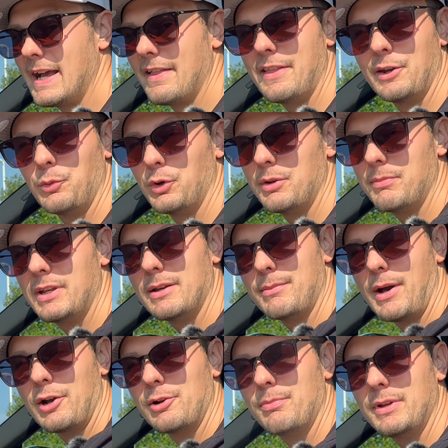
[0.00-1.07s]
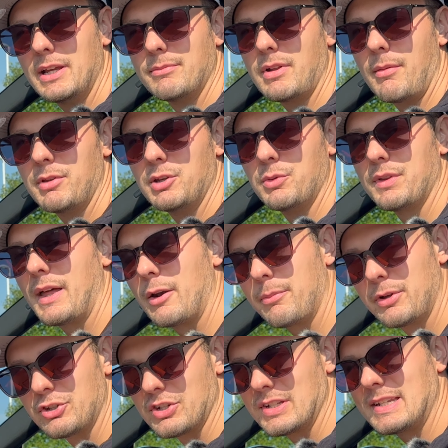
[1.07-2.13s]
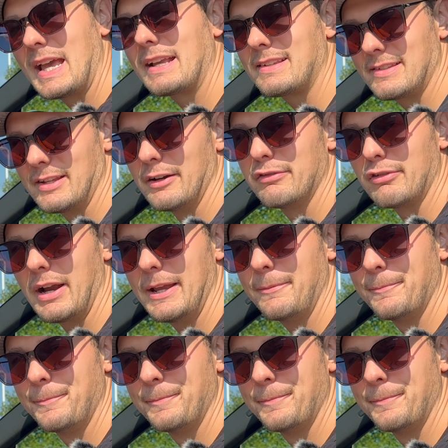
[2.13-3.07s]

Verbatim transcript: And then it wouldn't be a modern BMW without a bunch of tech stuff, right?